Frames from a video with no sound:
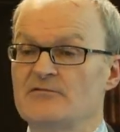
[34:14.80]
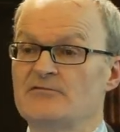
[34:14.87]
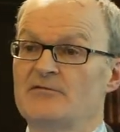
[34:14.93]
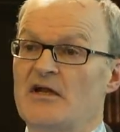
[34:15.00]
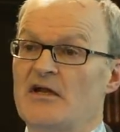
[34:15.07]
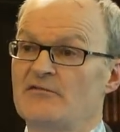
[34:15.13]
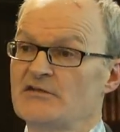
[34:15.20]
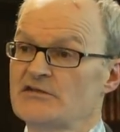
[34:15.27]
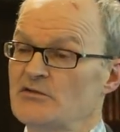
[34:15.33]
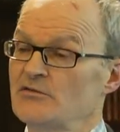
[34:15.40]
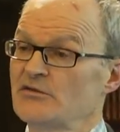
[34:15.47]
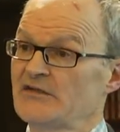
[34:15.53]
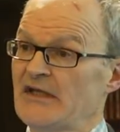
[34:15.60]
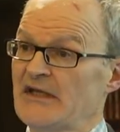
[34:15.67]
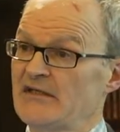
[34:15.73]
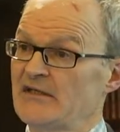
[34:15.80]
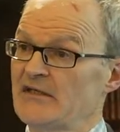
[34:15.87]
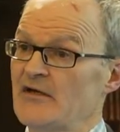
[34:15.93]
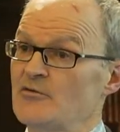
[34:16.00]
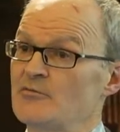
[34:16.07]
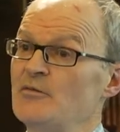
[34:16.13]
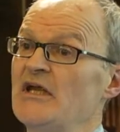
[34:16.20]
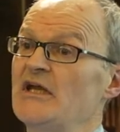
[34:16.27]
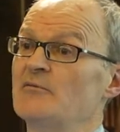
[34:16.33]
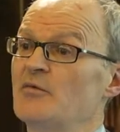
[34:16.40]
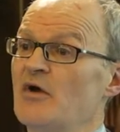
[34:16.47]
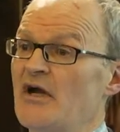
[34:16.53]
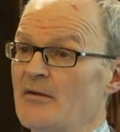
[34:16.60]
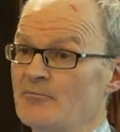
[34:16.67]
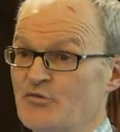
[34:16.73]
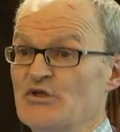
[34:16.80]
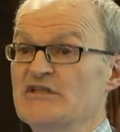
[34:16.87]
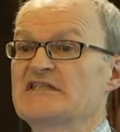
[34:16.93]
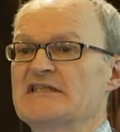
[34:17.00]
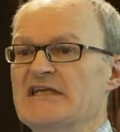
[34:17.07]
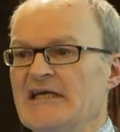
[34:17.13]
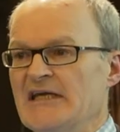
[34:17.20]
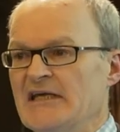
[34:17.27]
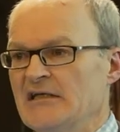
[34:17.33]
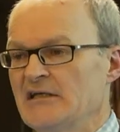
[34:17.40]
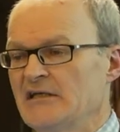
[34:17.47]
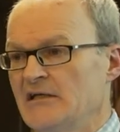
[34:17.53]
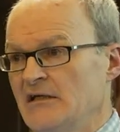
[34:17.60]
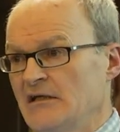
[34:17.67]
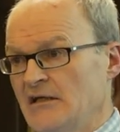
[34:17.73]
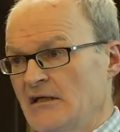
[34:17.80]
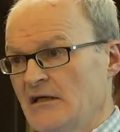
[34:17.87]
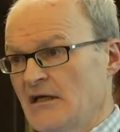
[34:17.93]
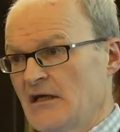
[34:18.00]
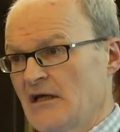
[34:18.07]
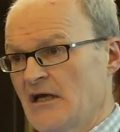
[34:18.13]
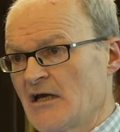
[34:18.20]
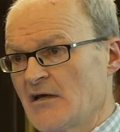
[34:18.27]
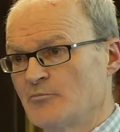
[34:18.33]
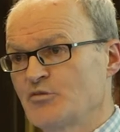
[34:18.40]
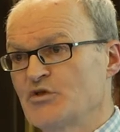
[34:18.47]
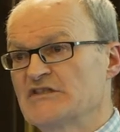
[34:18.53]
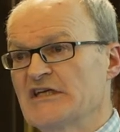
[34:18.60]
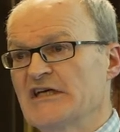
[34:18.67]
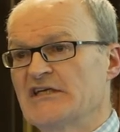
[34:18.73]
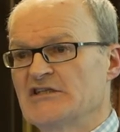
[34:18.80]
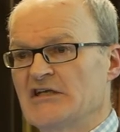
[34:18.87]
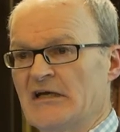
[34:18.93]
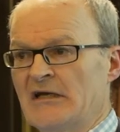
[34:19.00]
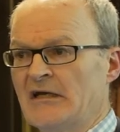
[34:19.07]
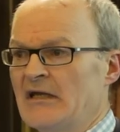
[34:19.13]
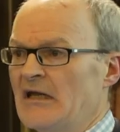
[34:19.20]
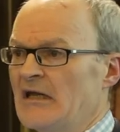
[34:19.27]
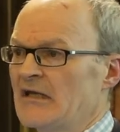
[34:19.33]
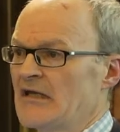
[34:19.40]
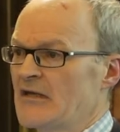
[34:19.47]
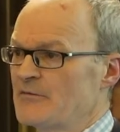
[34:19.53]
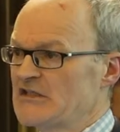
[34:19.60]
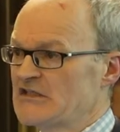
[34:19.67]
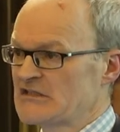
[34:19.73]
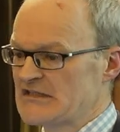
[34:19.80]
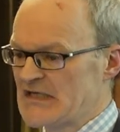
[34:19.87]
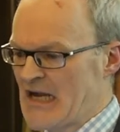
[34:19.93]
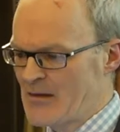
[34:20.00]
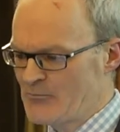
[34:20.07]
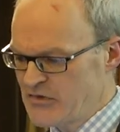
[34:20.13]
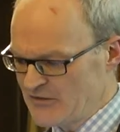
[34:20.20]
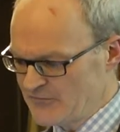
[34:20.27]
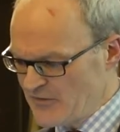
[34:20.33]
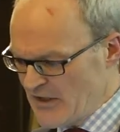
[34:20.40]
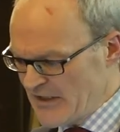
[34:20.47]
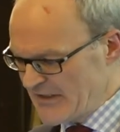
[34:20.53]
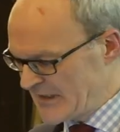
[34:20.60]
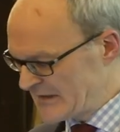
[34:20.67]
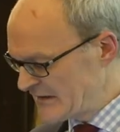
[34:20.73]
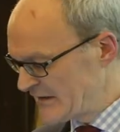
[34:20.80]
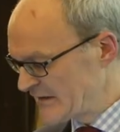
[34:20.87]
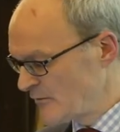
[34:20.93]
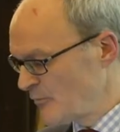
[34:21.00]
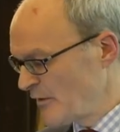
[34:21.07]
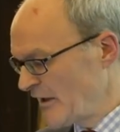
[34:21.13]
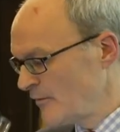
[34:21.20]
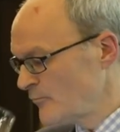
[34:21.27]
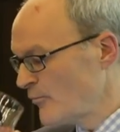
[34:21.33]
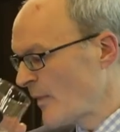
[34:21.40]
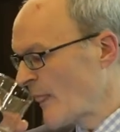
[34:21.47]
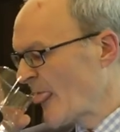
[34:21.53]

of the sort of thing that I would mean by a pristine procedure. Let me just amplify that a little bit